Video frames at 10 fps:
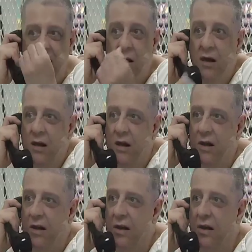think that's just one
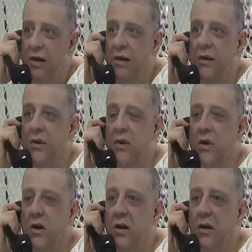of those cases where they're not going
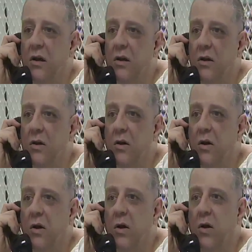to help them.
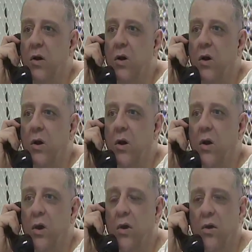And I don't
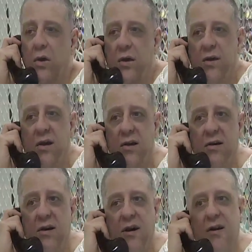want to say the other side,
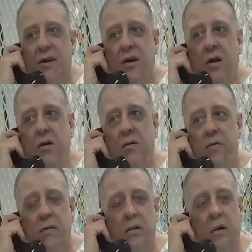help the
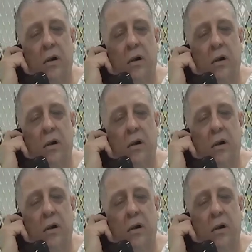defense.